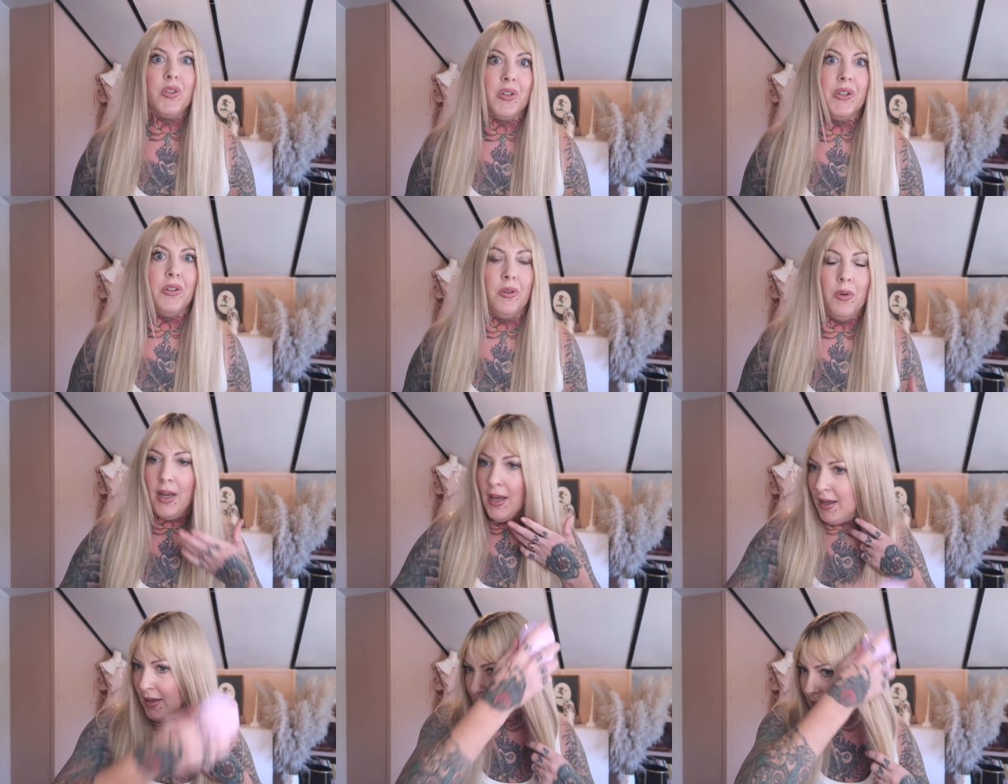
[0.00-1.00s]
glue
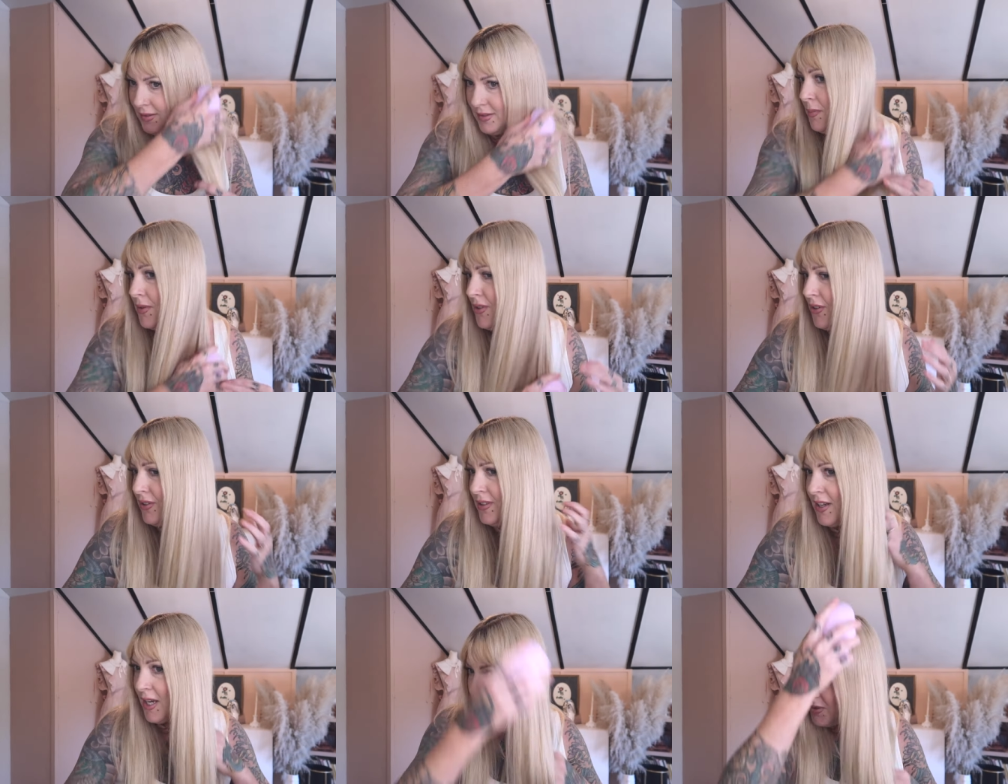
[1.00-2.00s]
and certain
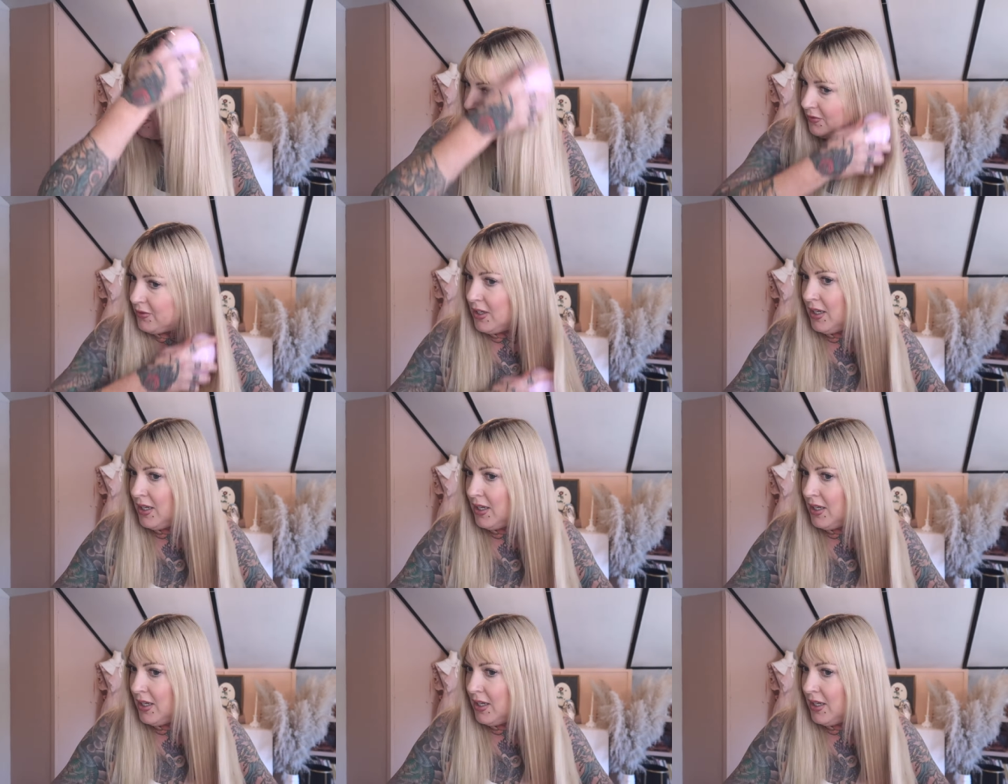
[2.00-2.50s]
types of